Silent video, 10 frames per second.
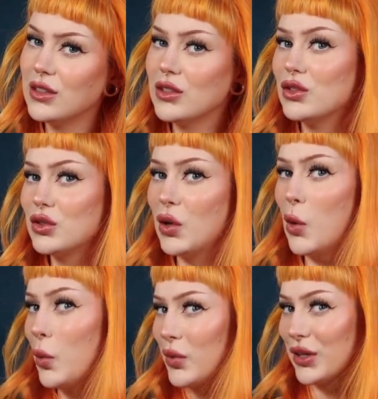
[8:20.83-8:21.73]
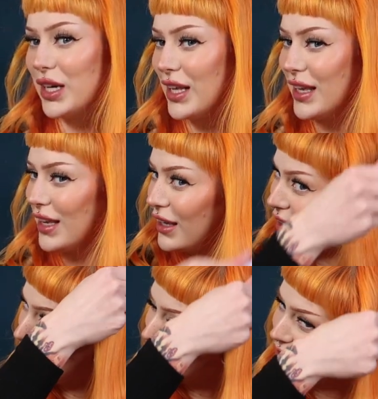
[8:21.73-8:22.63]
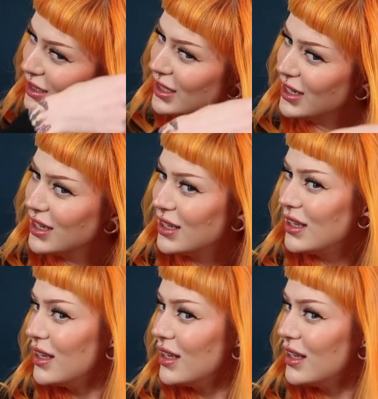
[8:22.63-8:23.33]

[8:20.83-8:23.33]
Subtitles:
so pretty, aren't it?